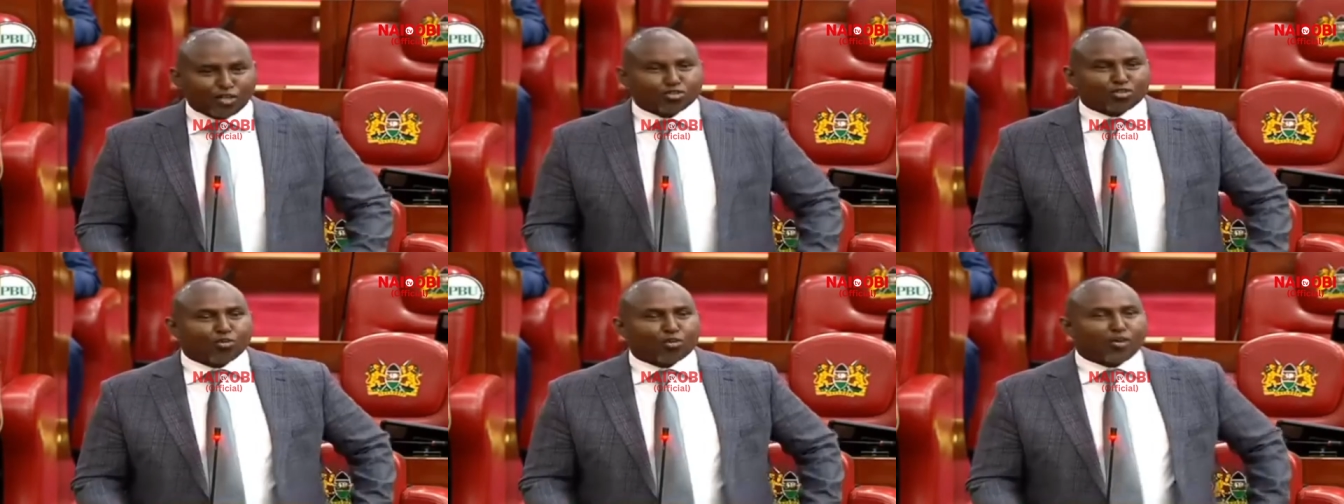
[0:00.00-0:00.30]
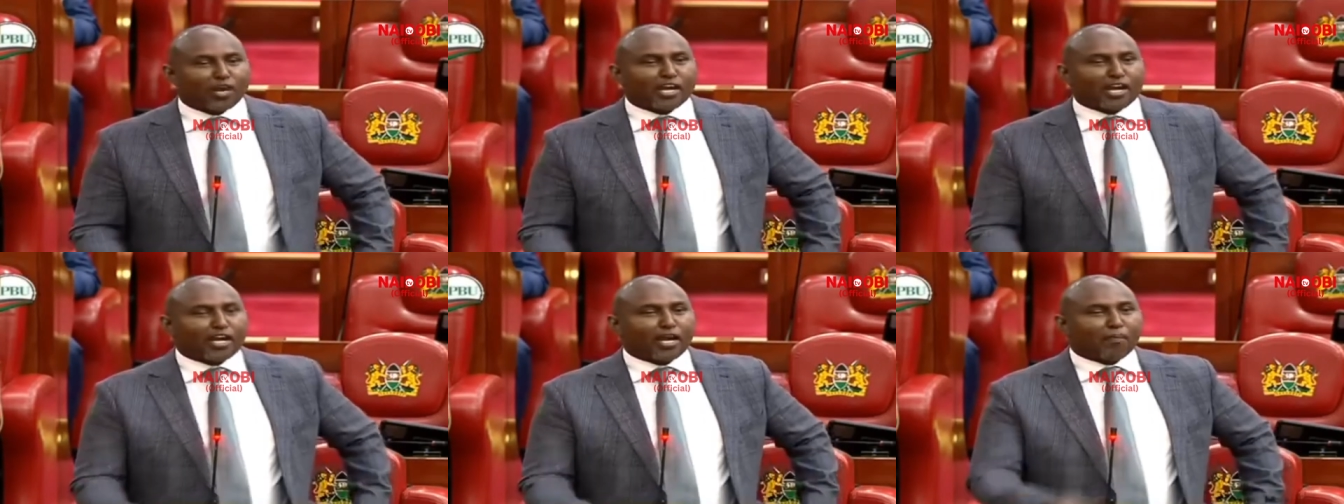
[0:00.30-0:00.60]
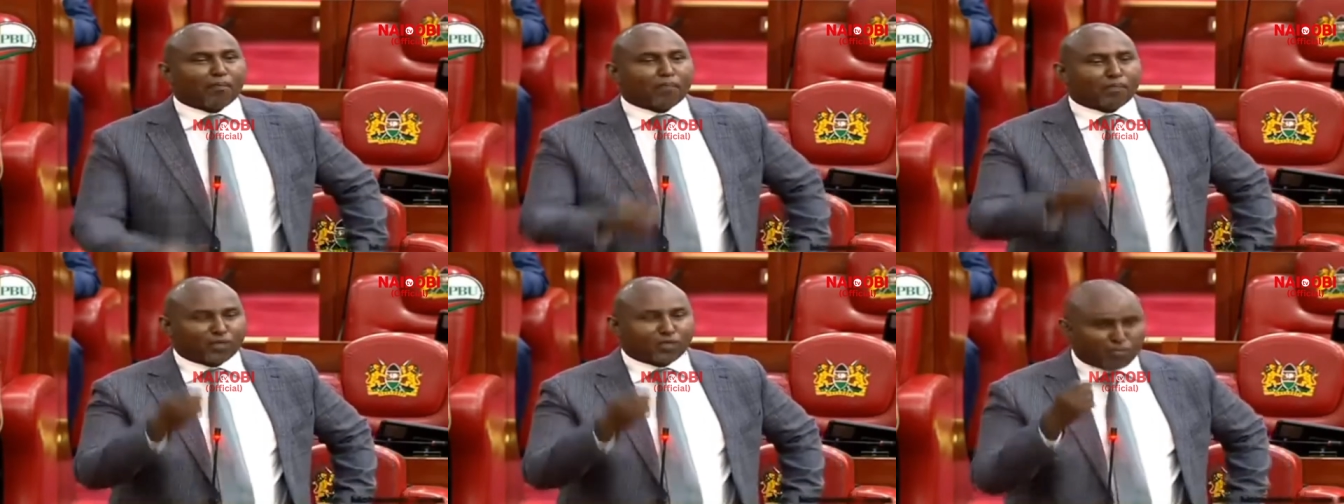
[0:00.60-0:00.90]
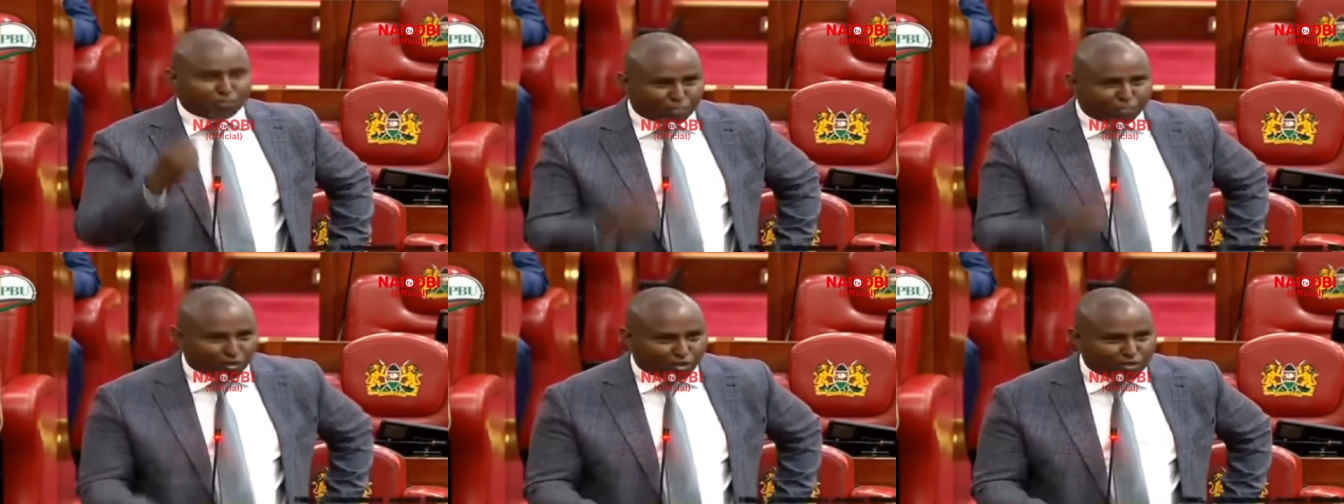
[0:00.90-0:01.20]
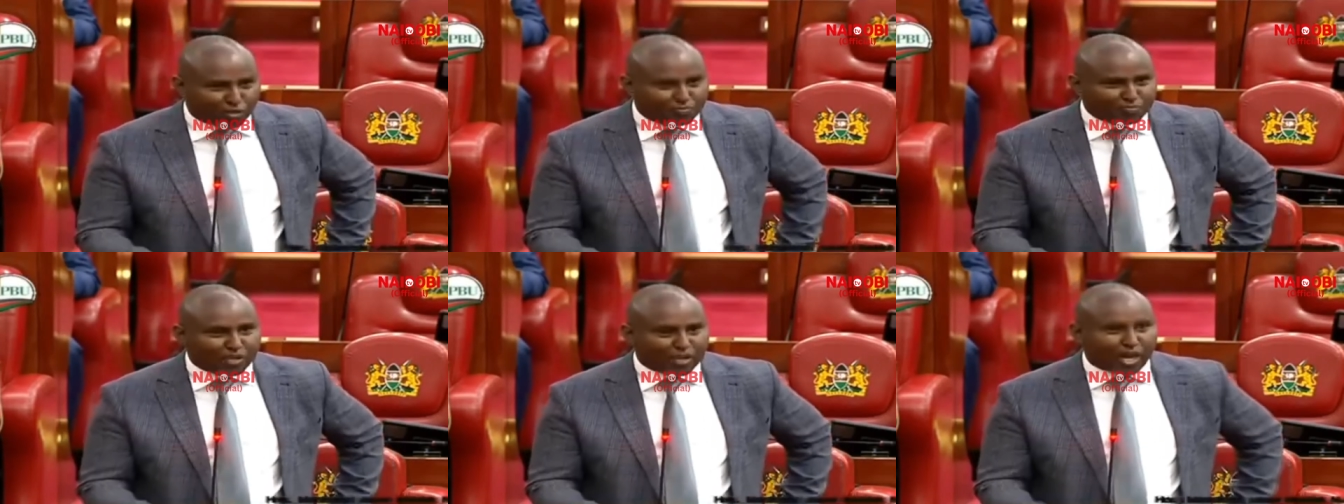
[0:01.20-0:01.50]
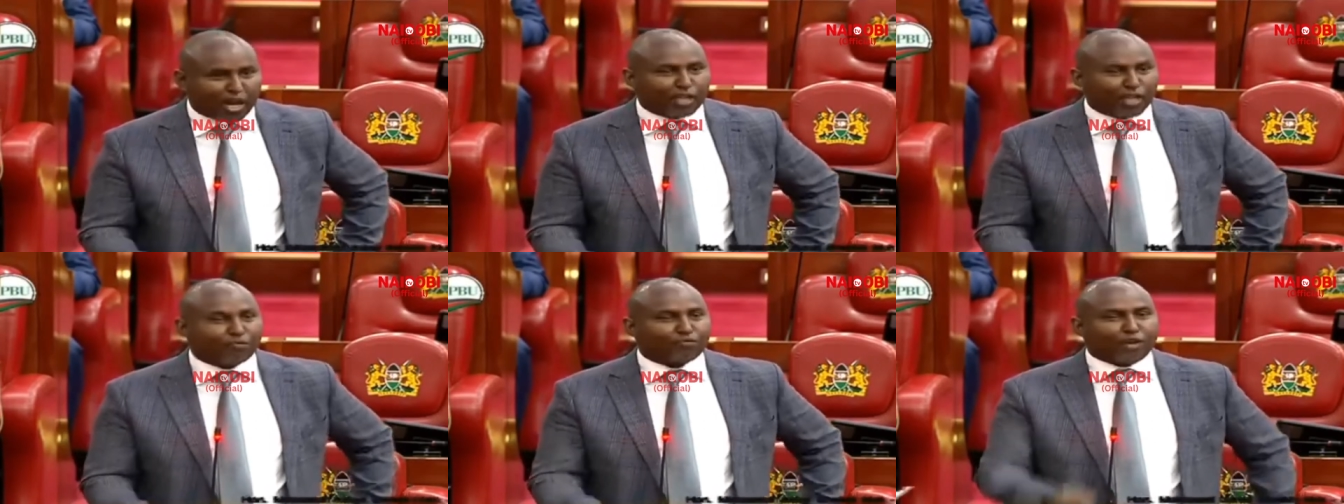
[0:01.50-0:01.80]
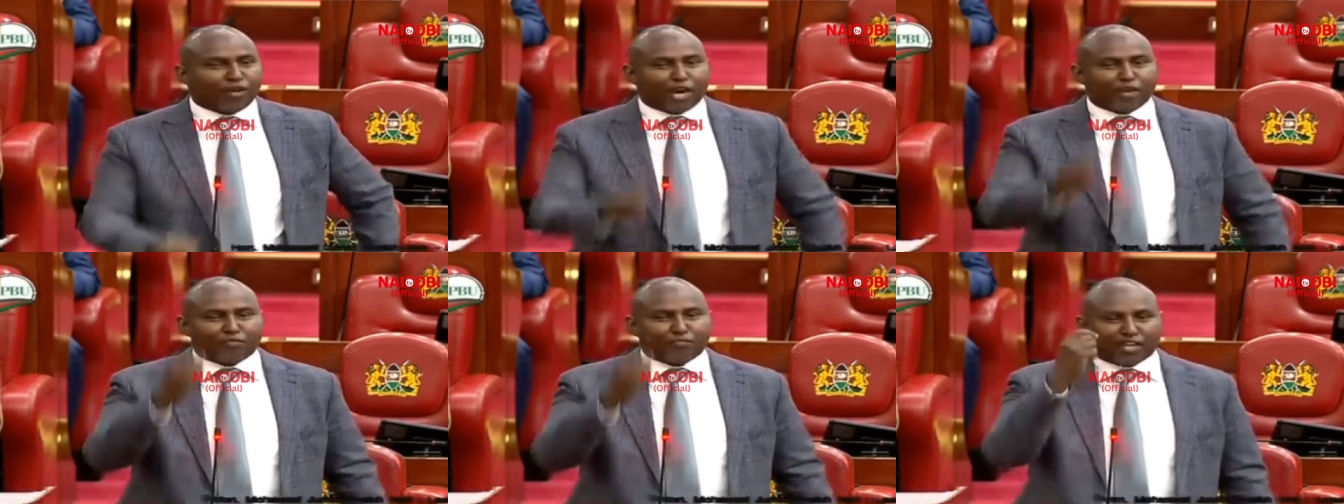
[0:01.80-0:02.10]
to wake up people at
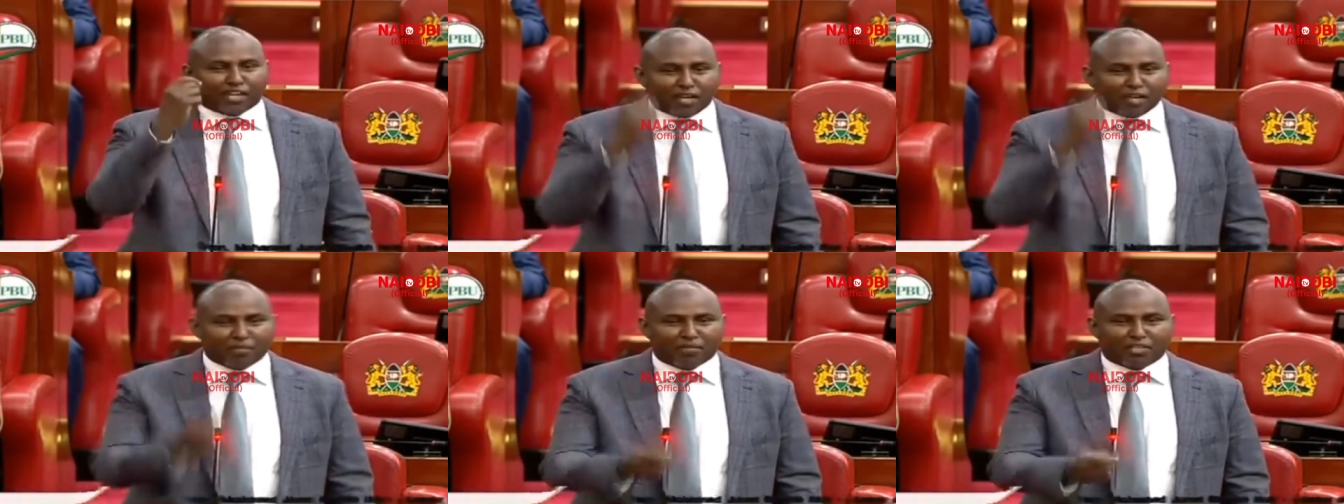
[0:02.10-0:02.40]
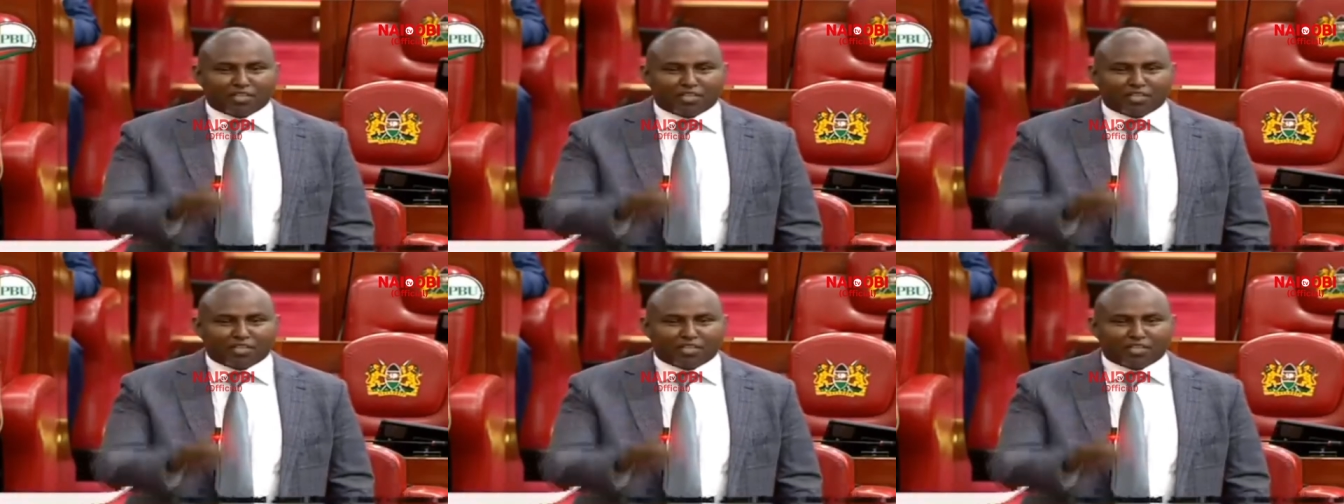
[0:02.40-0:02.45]
5 a.m.